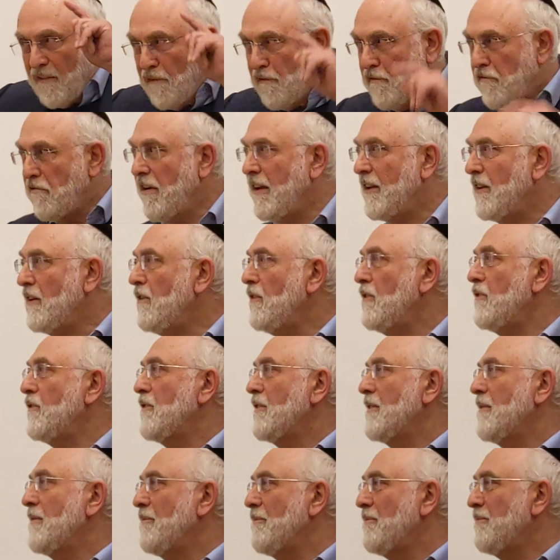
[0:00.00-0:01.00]

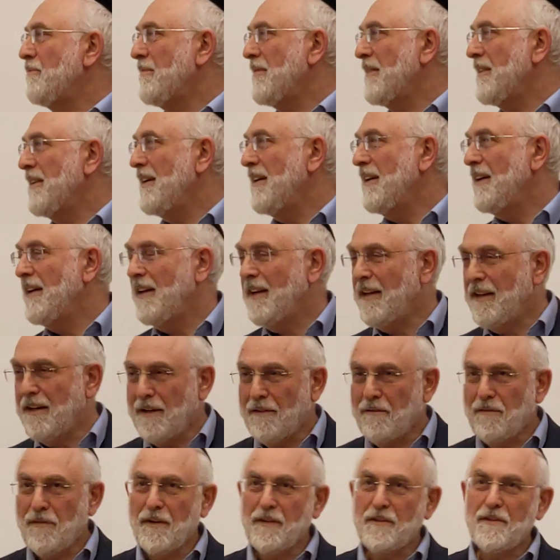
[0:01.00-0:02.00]
friends, in
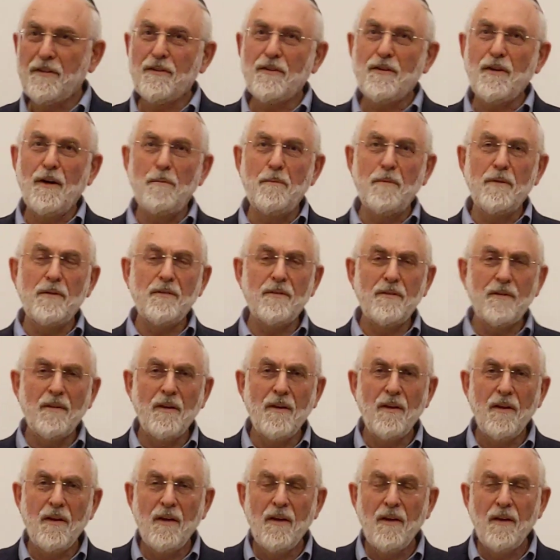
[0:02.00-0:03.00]
inverted commas,
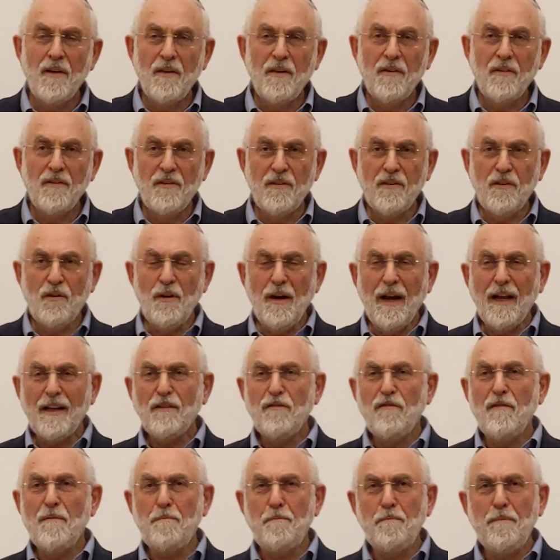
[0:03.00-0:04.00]
said, do you like
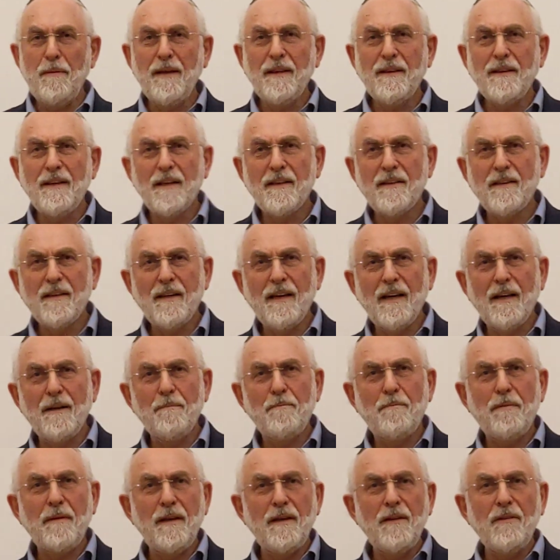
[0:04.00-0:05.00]
to repeat that
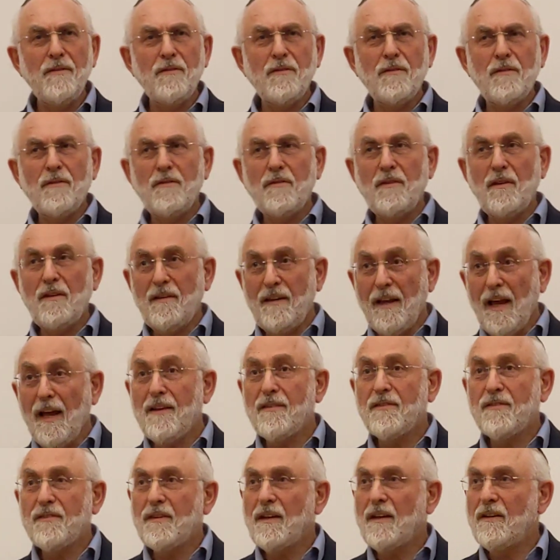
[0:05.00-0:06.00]
again, please? He said,
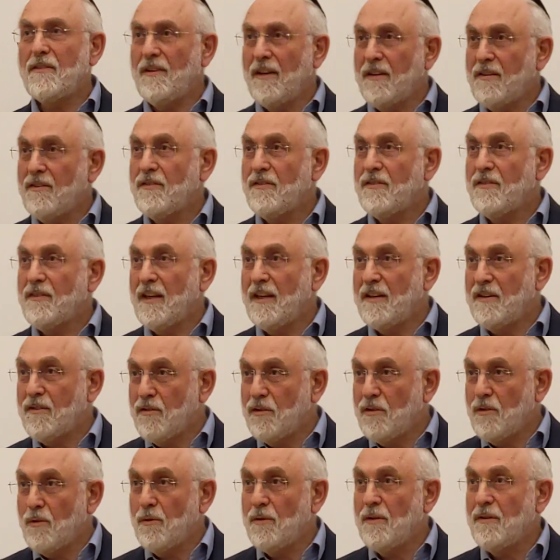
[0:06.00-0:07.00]
yes, I just said
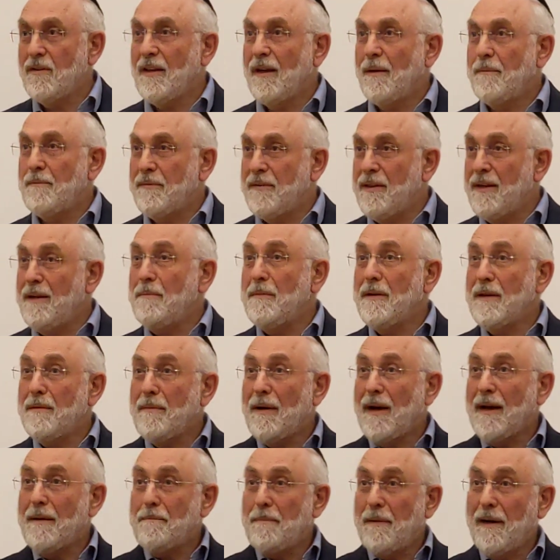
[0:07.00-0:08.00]
to you that I'm deeming
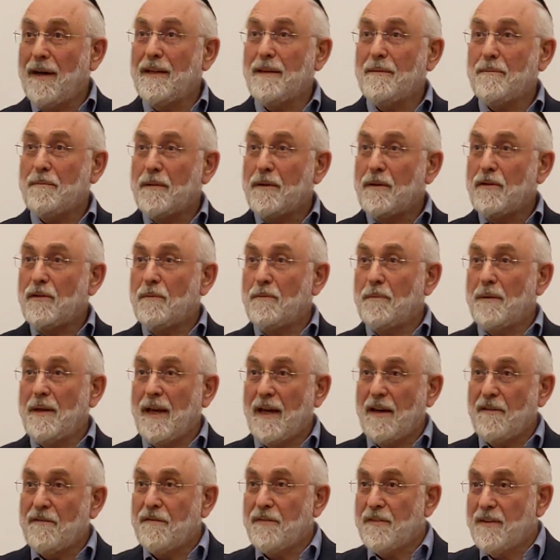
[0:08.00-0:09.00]
my apartment to be
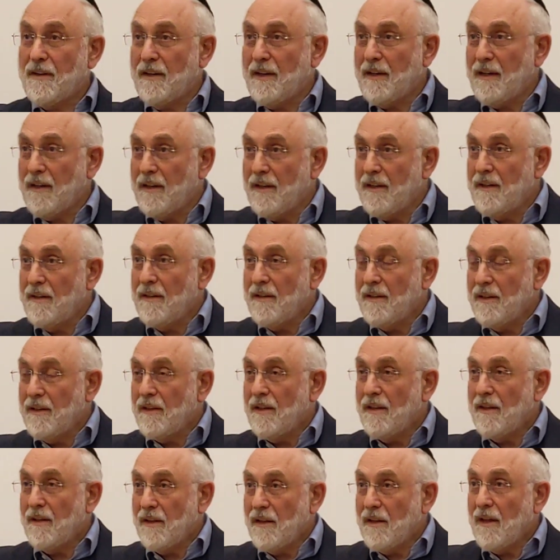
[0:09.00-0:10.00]
hefke,
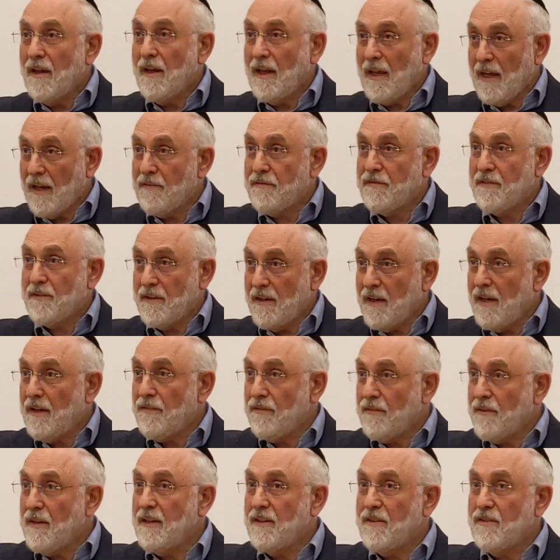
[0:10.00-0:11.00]
hefke,
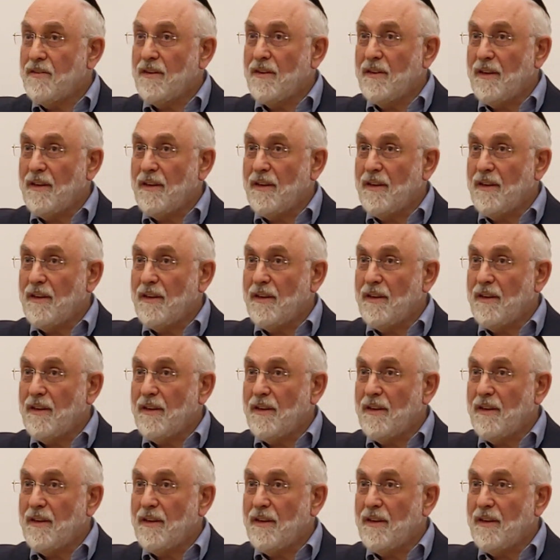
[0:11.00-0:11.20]
hefke. It's,